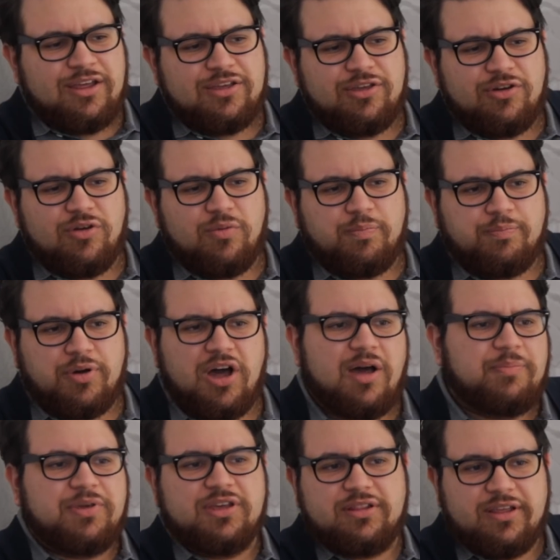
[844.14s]
you know,
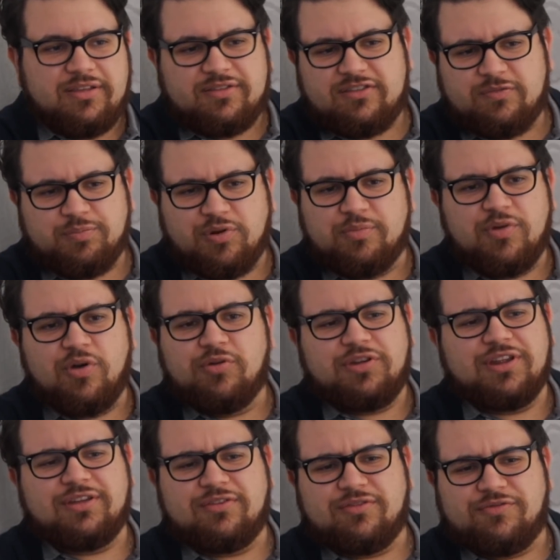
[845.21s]
populists
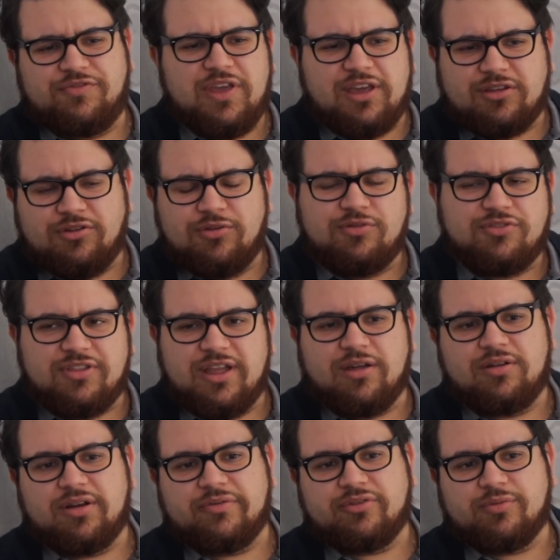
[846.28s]
promoted fake news
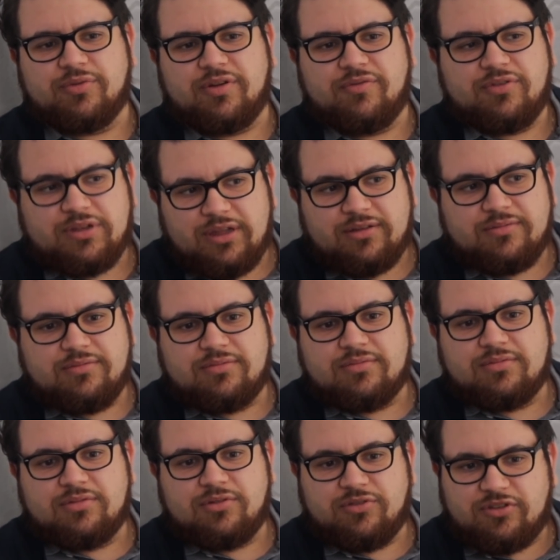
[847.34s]
narratives or whatever. Like,
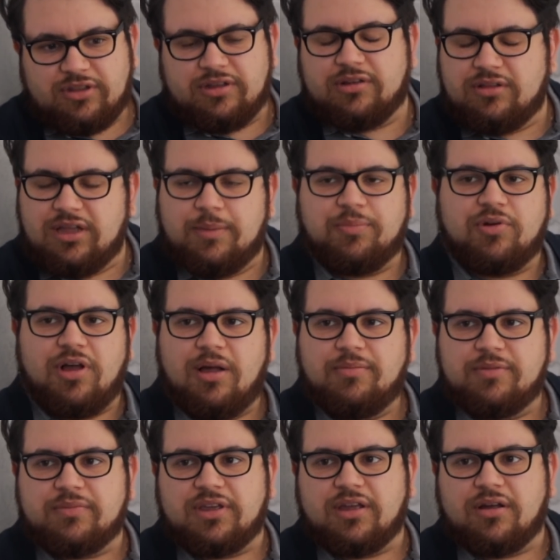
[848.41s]
there's clearly a
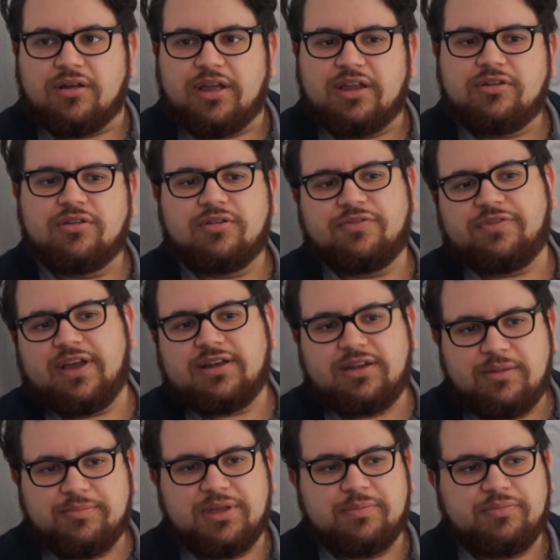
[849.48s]
problem here, and you're
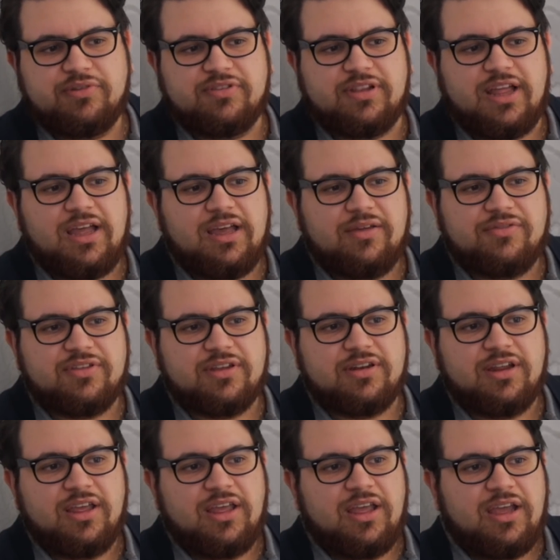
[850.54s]
affecting people's lives.
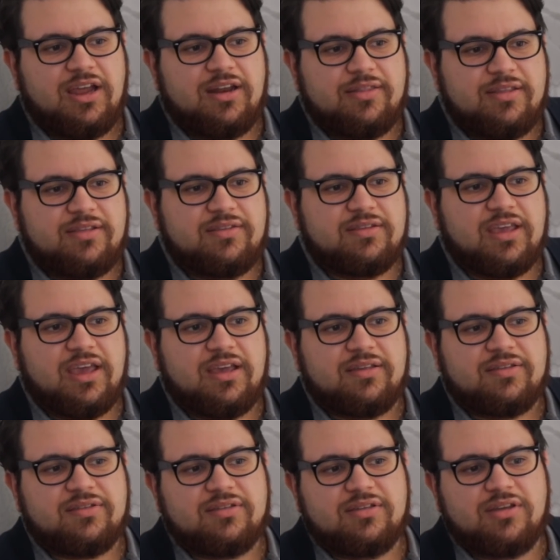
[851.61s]
And in this
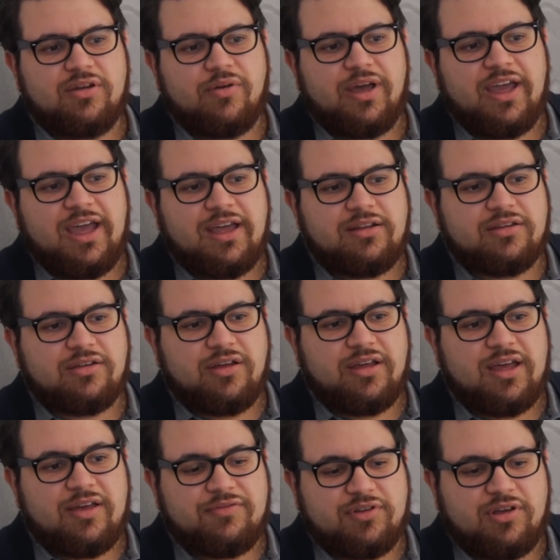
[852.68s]
case, you know, I had to
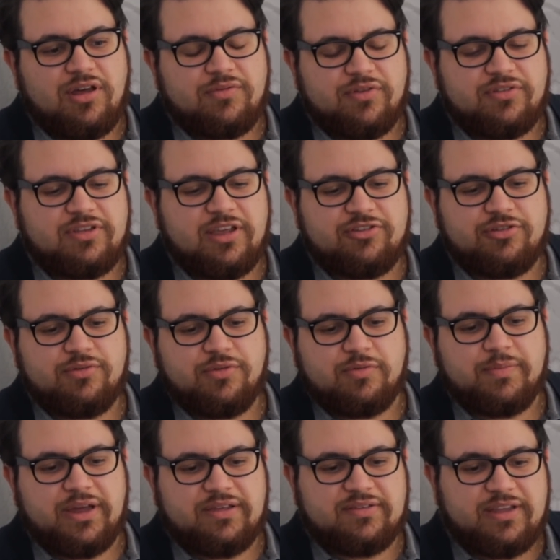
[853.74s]
have a conversation
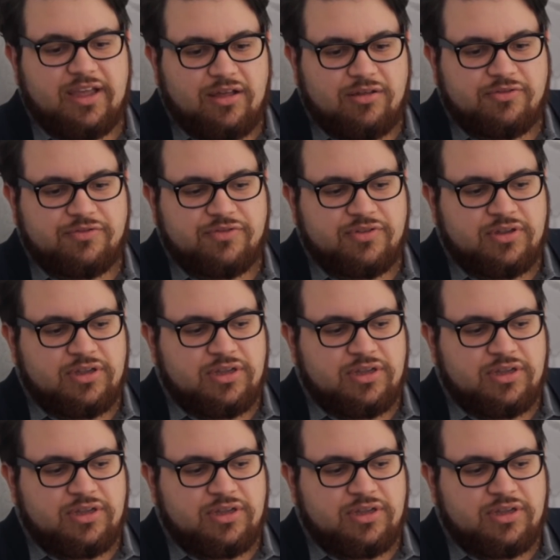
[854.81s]
with myself.